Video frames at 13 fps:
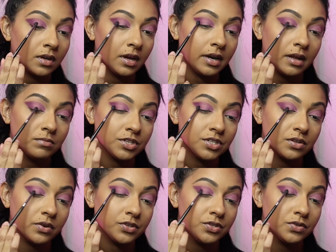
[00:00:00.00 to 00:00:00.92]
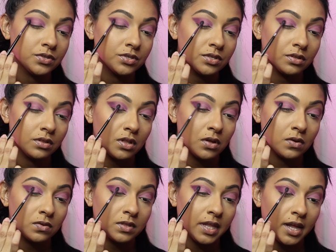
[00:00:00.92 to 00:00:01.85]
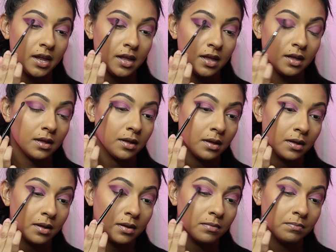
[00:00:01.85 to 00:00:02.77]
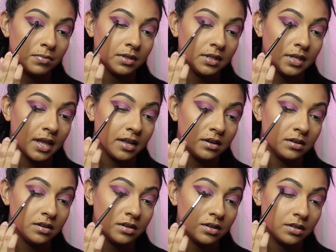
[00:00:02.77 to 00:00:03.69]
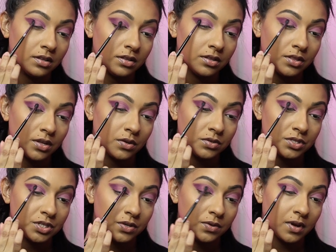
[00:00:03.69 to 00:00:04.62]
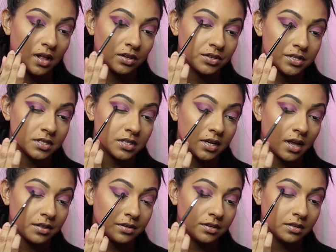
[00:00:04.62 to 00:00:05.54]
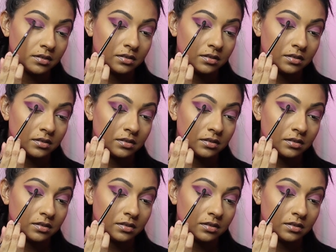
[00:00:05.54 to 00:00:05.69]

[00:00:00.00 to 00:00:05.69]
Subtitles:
And I'm just going to slowly blend those two colors together.